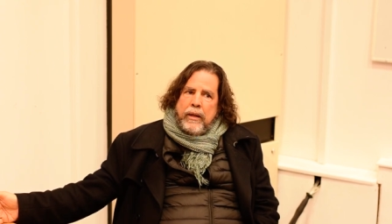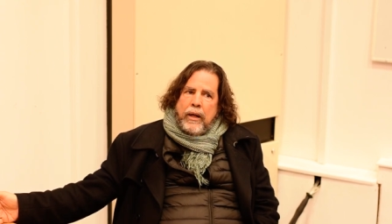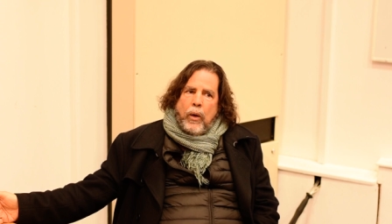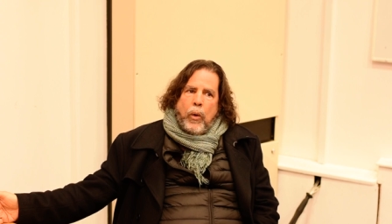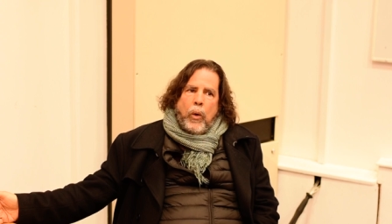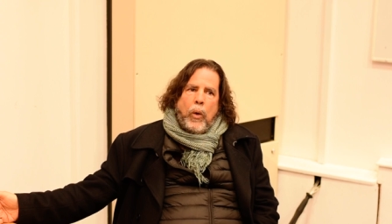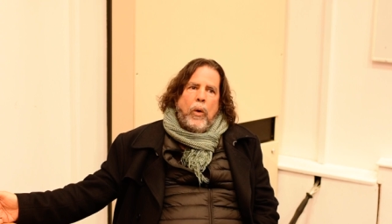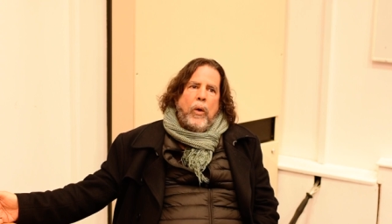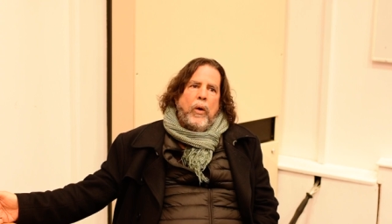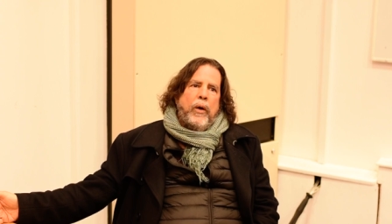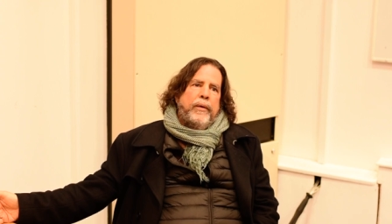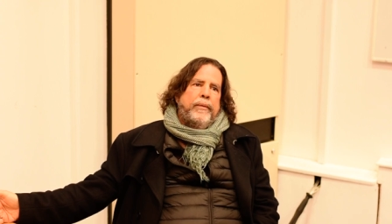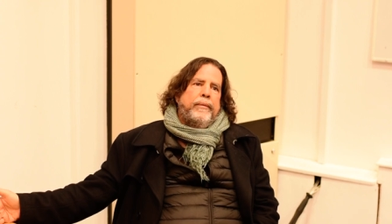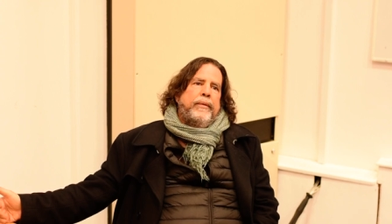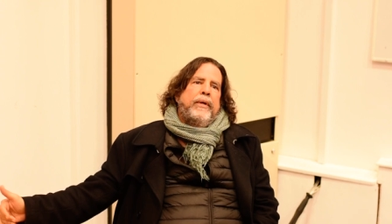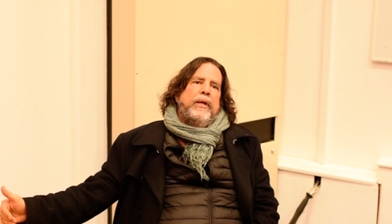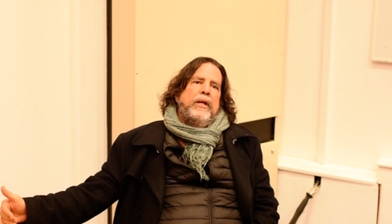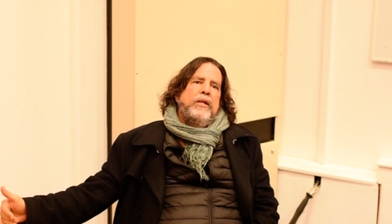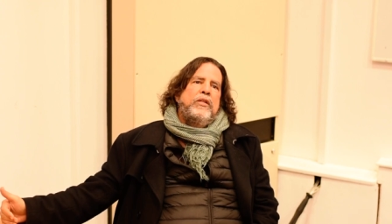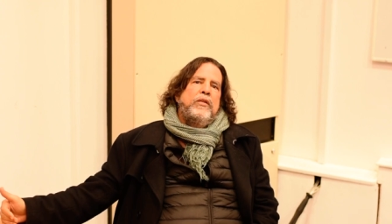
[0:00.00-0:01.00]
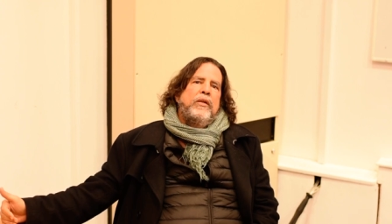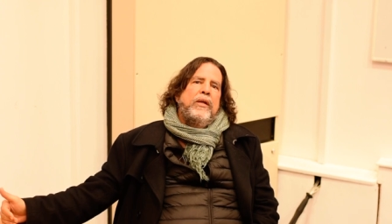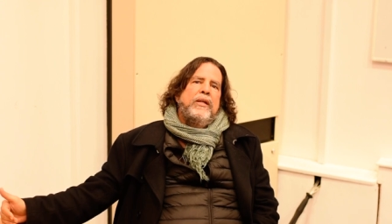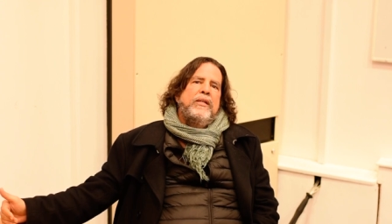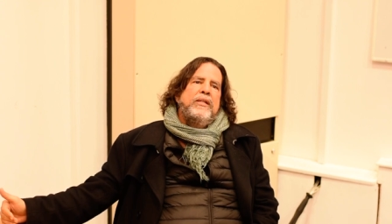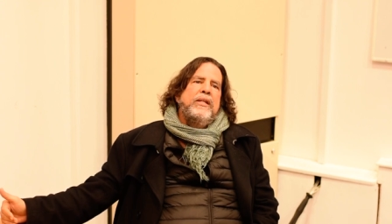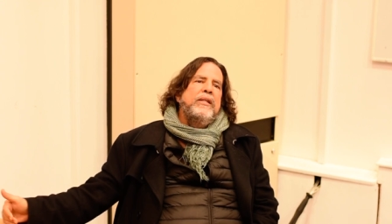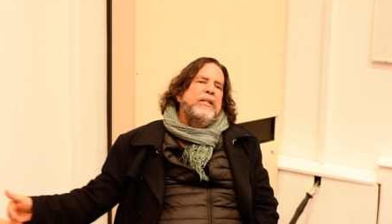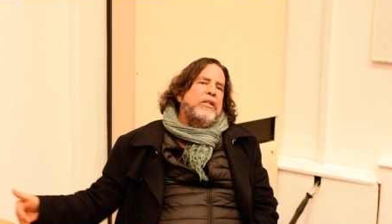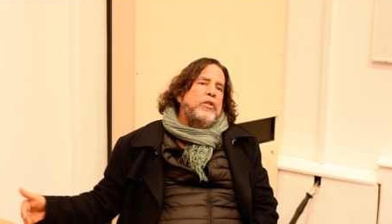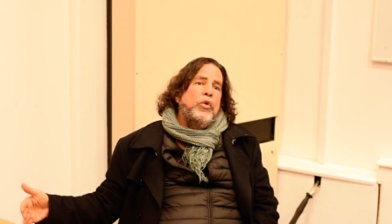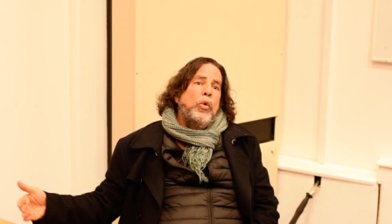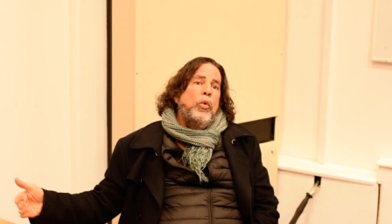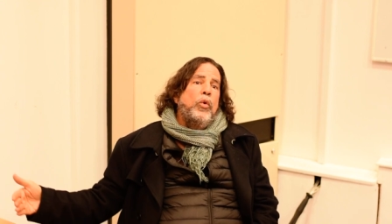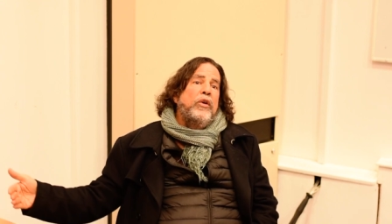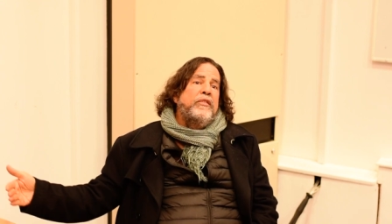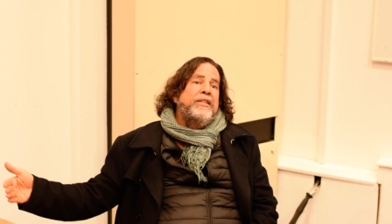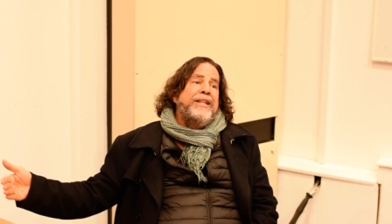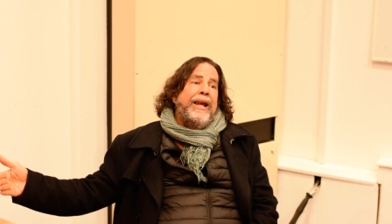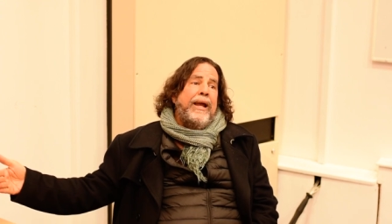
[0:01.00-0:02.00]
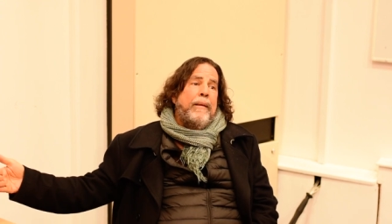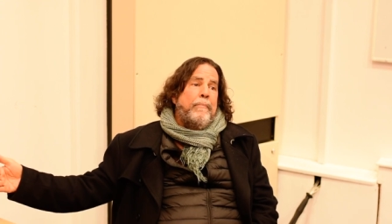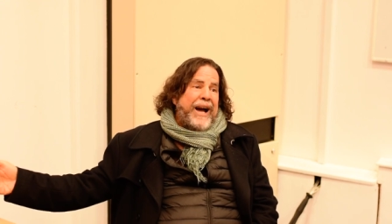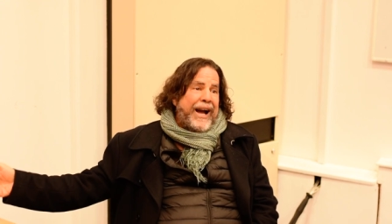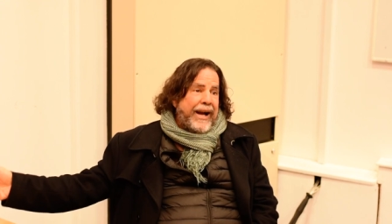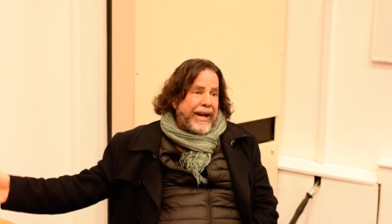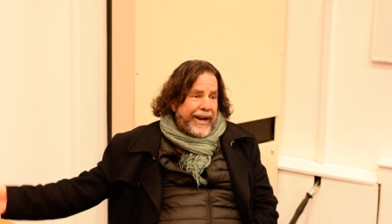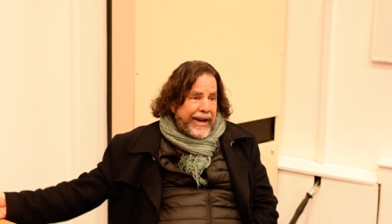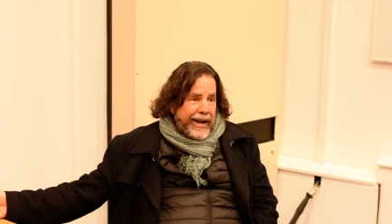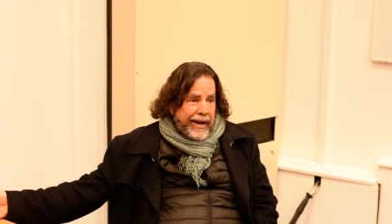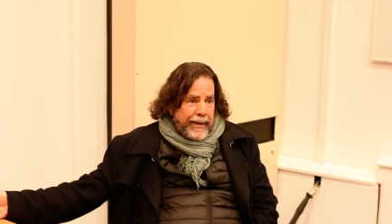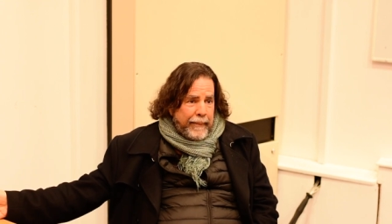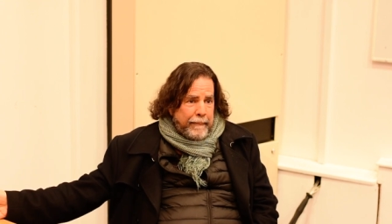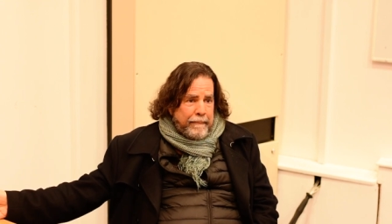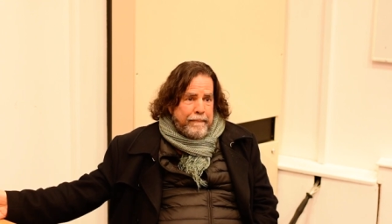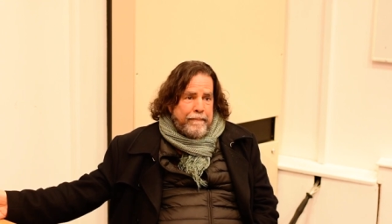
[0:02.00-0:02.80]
Or it's in the School of Salamanca.